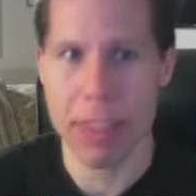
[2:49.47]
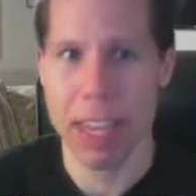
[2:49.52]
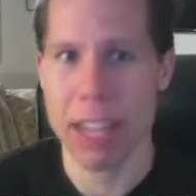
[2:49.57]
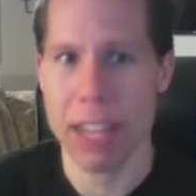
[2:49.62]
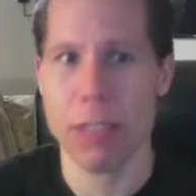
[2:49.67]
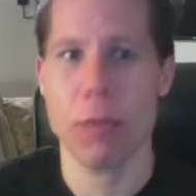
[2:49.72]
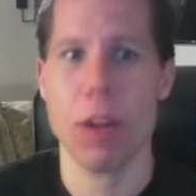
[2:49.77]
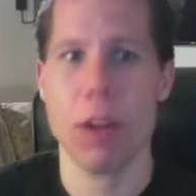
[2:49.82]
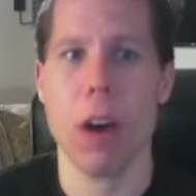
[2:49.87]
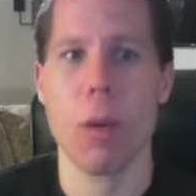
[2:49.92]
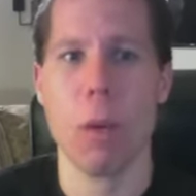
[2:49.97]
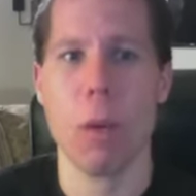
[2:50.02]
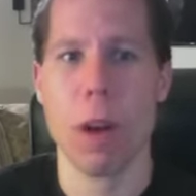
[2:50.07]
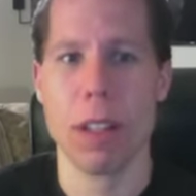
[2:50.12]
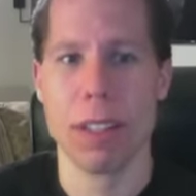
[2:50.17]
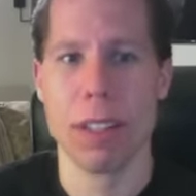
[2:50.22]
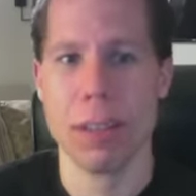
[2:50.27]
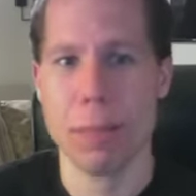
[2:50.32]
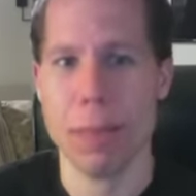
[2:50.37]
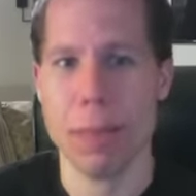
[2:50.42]
They do not
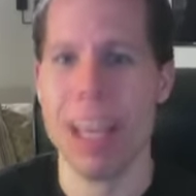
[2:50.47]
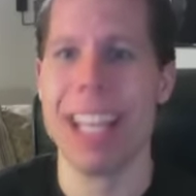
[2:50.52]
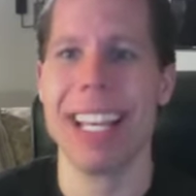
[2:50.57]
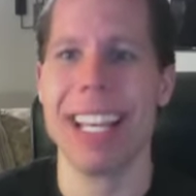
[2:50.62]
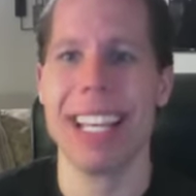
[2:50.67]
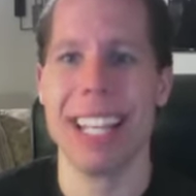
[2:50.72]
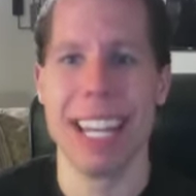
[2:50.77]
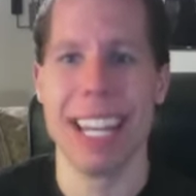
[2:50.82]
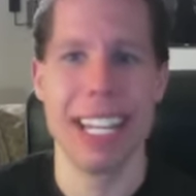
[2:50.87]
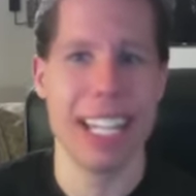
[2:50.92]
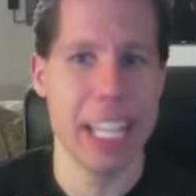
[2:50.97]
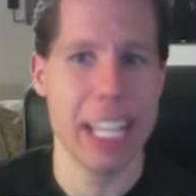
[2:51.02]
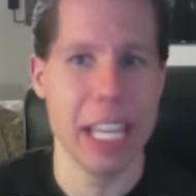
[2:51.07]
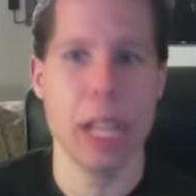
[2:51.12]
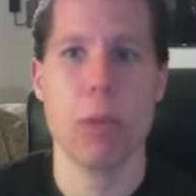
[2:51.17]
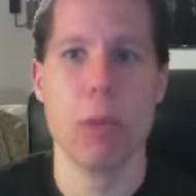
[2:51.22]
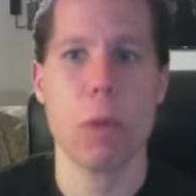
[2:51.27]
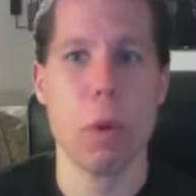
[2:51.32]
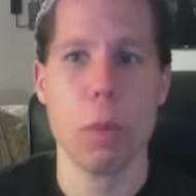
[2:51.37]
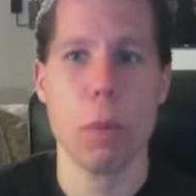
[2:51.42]
want to make it an
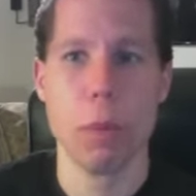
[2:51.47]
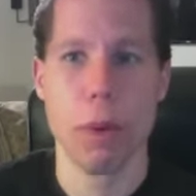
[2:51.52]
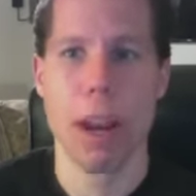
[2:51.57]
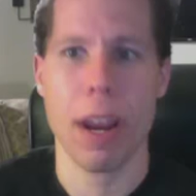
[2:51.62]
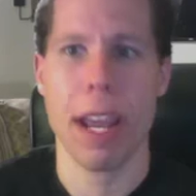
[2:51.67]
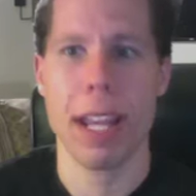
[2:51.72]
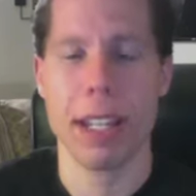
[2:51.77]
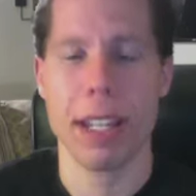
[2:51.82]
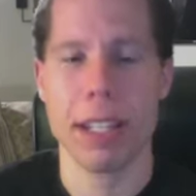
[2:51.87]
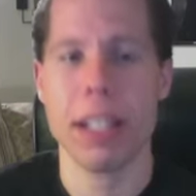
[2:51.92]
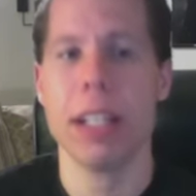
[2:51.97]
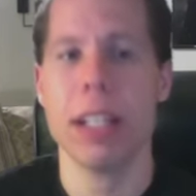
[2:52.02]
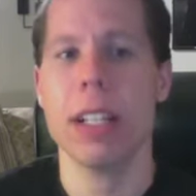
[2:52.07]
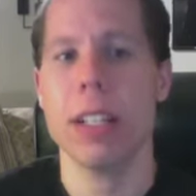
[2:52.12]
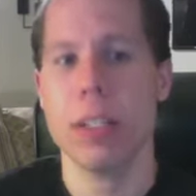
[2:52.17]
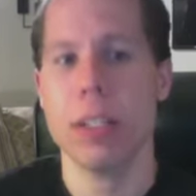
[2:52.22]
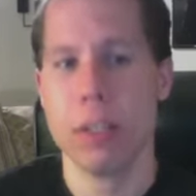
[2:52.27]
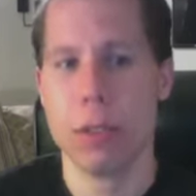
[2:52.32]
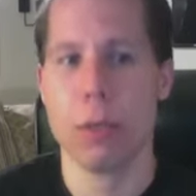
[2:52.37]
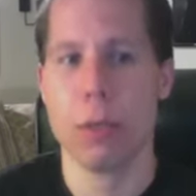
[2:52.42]
equal brand
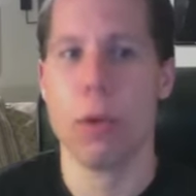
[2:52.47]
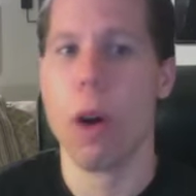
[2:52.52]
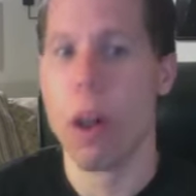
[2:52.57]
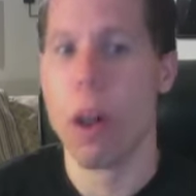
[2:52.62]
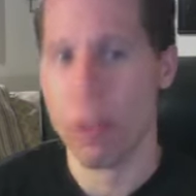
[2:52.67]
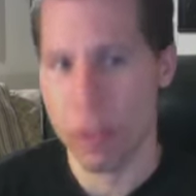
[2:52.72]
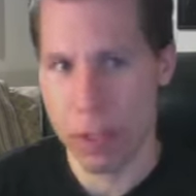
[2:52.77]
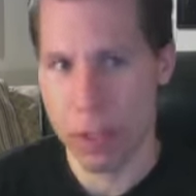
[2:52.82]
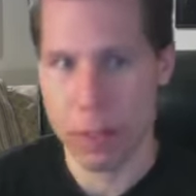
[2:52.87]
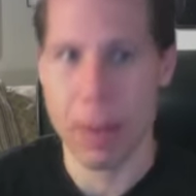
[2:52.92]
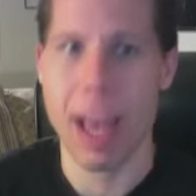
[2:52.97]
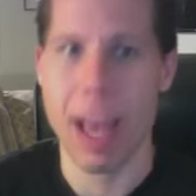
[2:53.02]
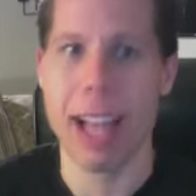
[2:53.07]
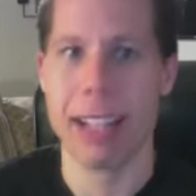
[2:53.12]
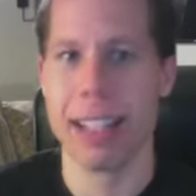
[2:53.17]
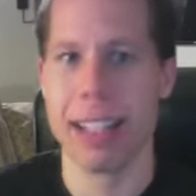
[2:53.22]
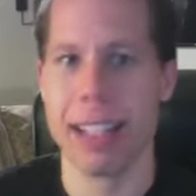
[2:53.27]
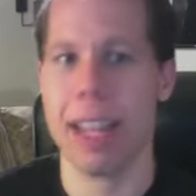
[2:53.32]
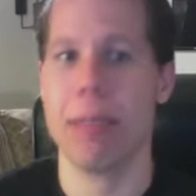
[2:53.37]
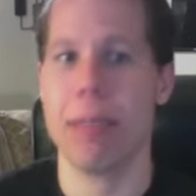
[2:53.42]
to Raw and
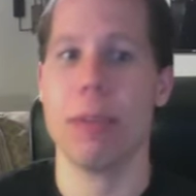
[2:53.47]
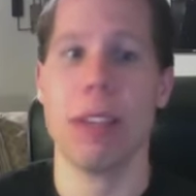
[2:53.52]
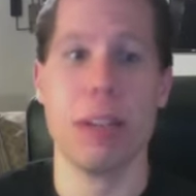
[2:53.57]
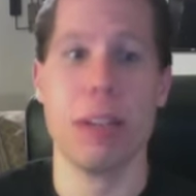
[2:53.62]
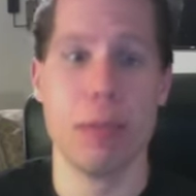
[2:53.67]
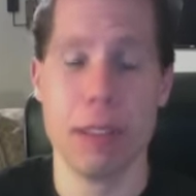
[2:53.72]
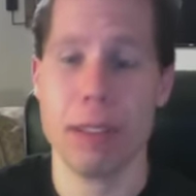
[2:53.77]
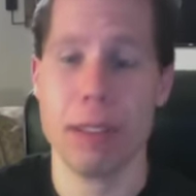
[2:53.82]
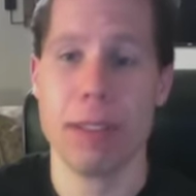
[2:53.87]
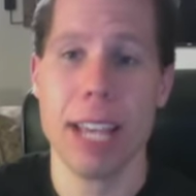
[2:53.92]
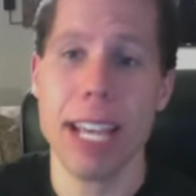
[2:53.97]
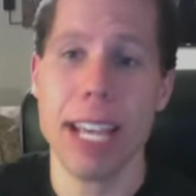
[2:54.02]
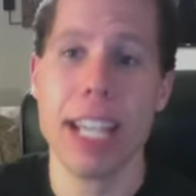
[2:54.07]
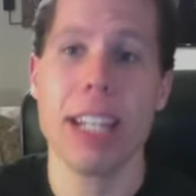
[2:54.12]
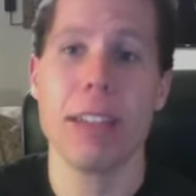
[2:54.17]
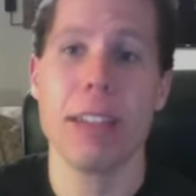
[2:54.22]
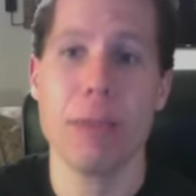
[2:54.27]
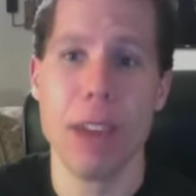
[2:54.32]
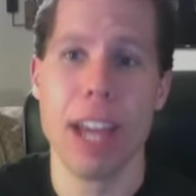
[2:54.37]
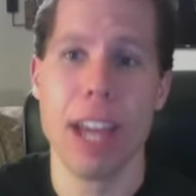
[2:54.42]
SmackDown. They're taking
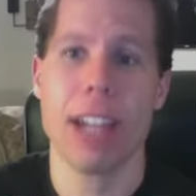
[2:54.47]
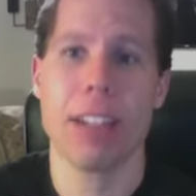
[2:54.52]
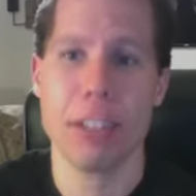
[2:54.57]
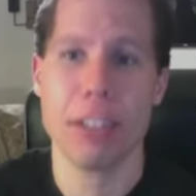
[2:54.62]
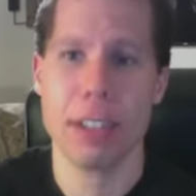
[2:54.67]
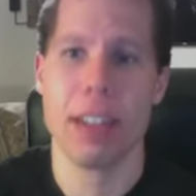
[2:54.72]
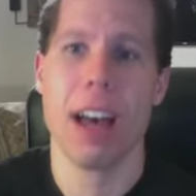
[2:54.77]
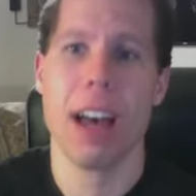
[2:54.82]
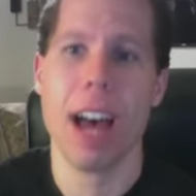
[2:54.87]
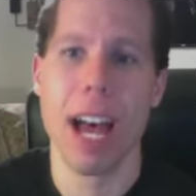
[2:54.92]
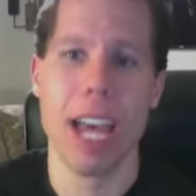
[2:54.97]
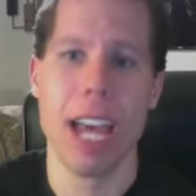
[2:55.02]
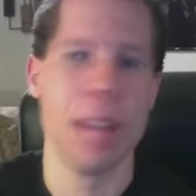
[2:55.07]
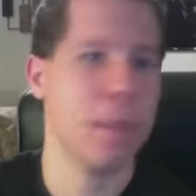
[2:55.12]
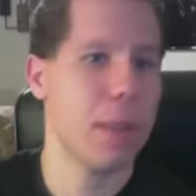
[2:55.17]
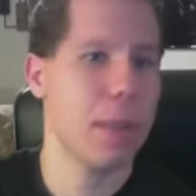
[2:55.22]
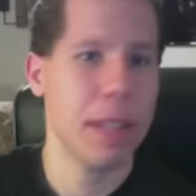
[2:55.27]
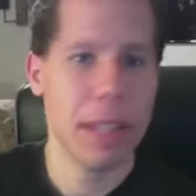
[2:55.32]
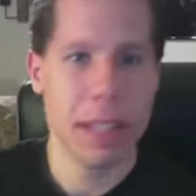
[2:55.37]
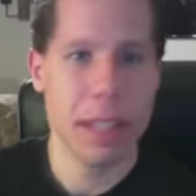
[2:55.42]
advantage of the hype.